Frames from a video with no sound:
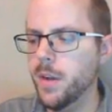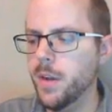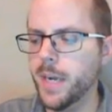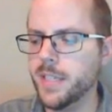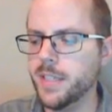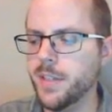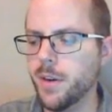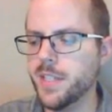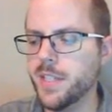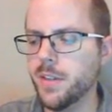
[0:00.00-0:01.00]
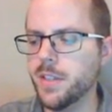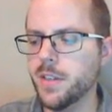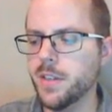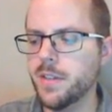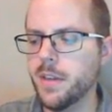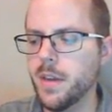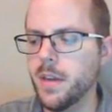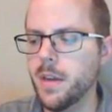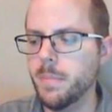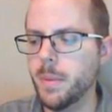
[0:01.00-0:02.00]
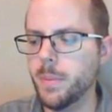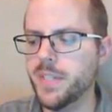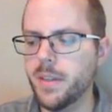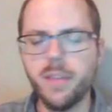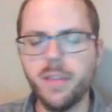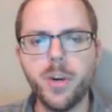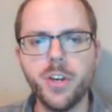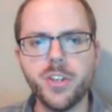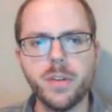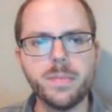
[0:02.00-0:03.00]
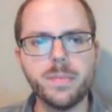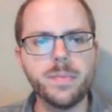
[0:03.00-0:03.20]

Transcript: we get to zero Celsius, but we still have a pressure.